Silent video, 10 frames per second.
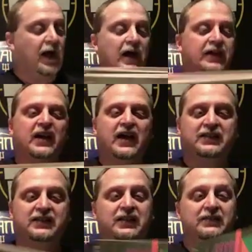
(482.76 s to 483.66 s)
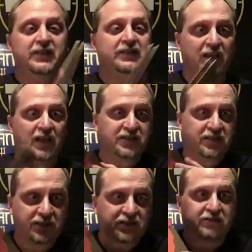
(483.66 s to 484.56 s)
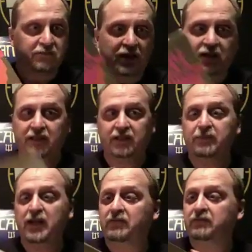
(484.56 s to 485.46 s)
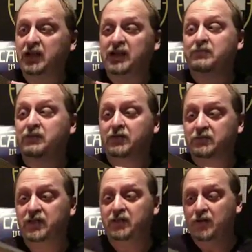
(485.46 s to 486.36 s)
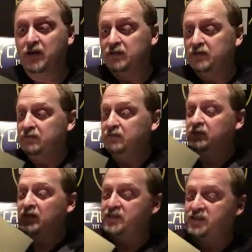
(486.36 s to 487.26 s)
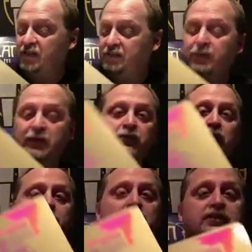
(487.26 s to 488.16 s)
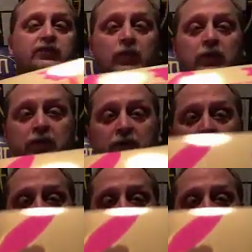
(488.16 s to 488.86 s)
I got the deluxe edition. I didn't get the black one. I got what I really wanted. I just didn't have to pay $40 for it.